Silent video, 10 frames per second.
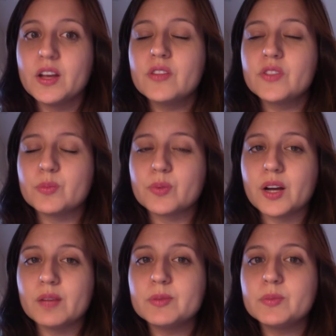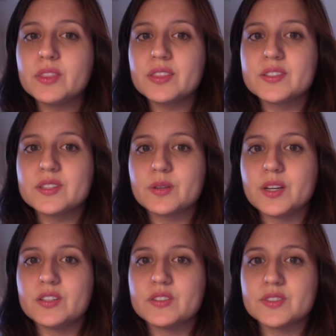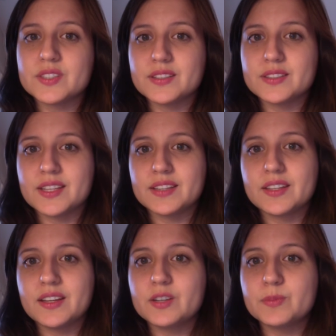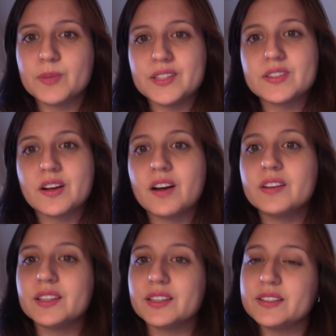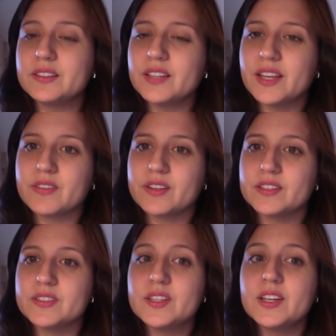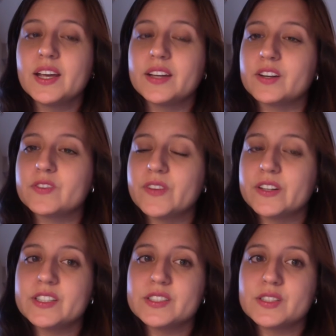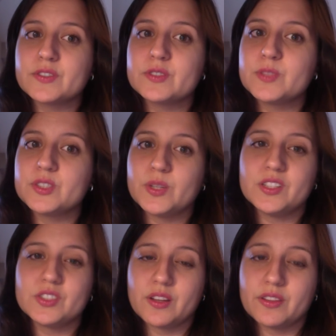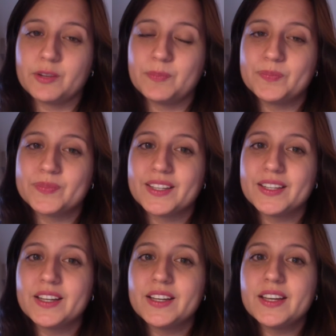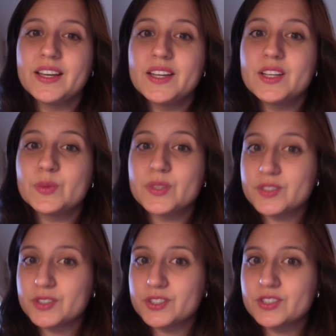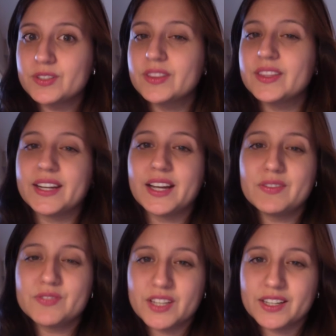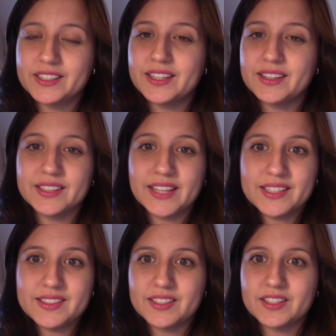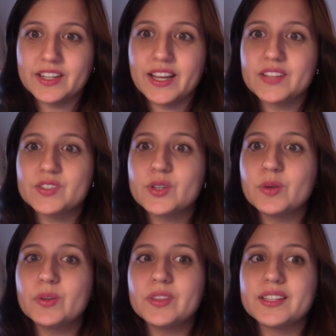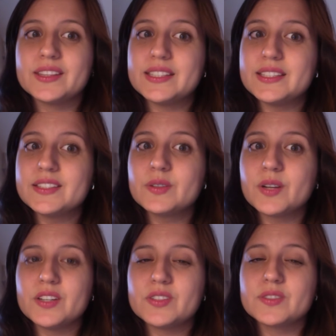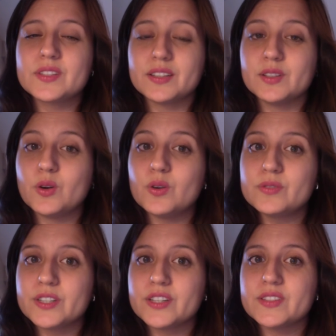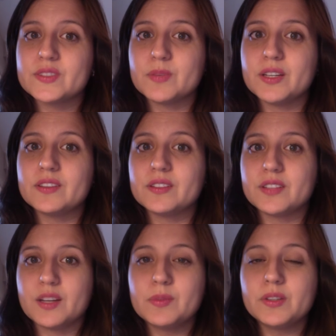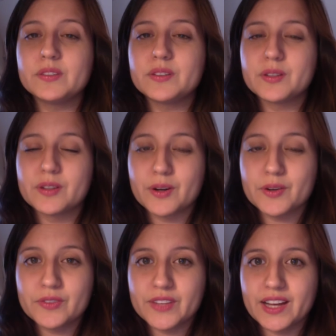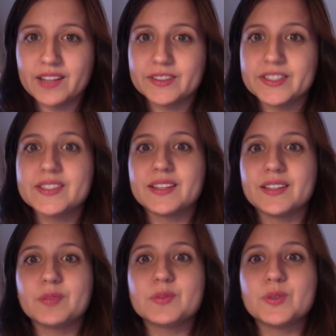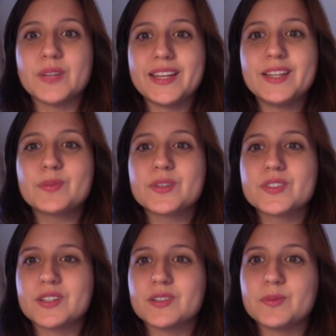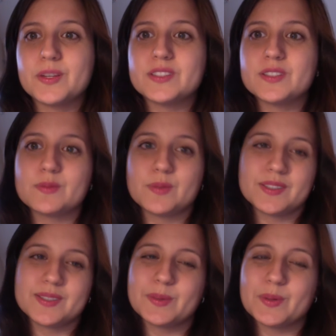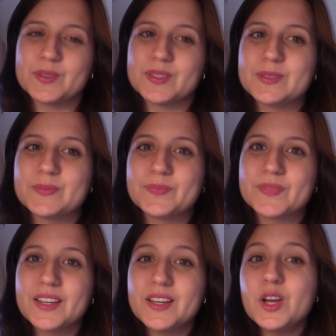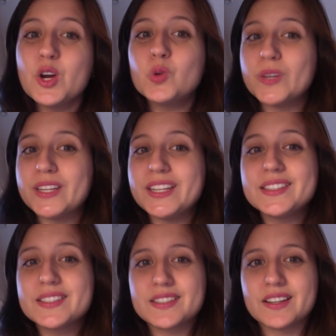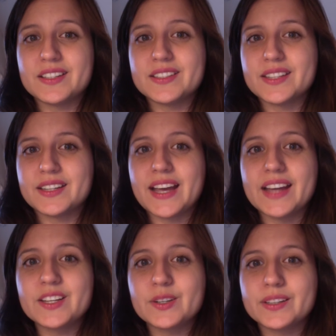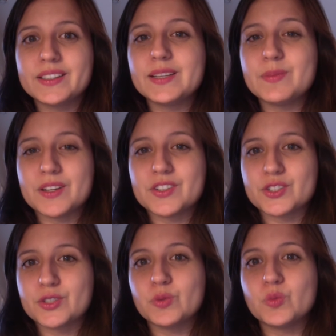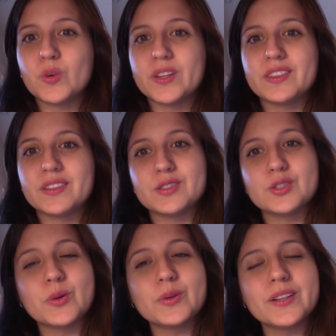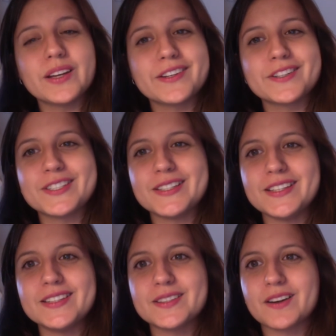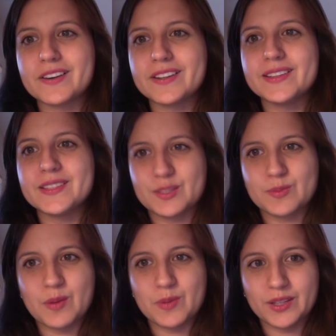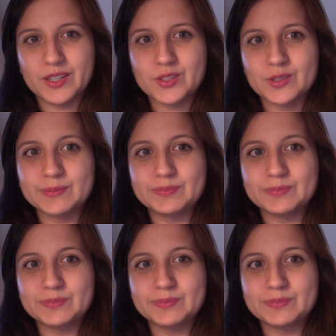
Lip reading: The problem with these equations is that they are based on little evidence and are very different between each other. Research that I've done in the last year has shown that these equations can overestimate the number of calories in up to 80% of patients with cirrhosis. We need studies that accurately measure what the total energy needs are in this population.